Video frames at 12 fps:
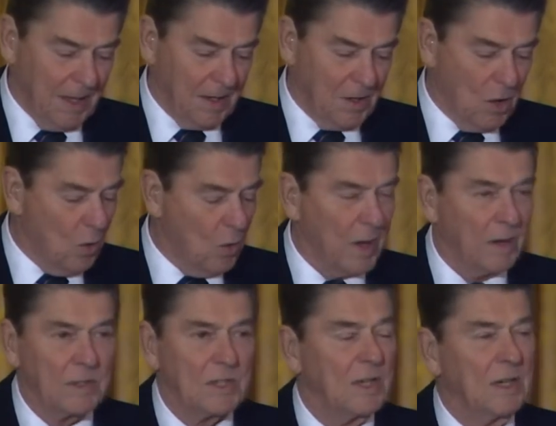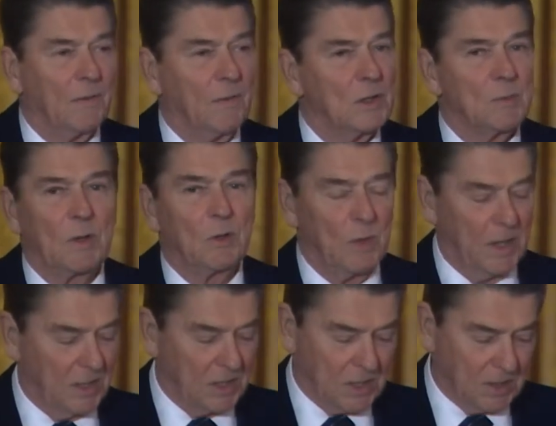Nowhere is the difference between
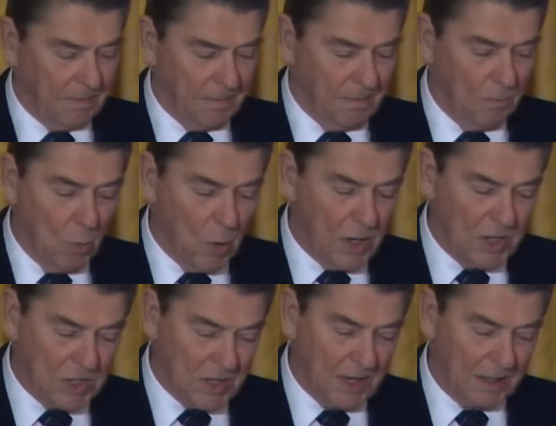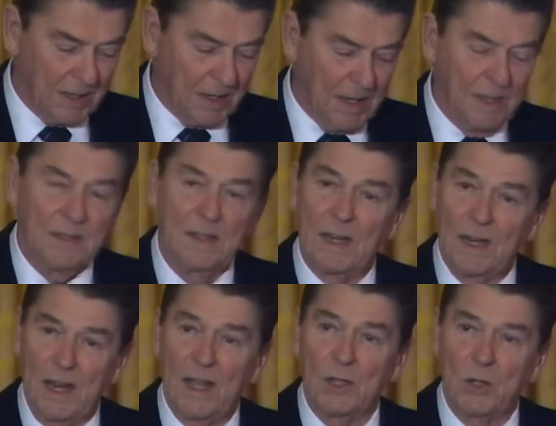us more distinct than
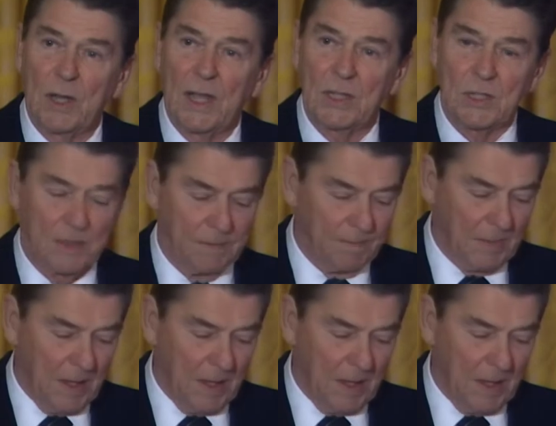in education.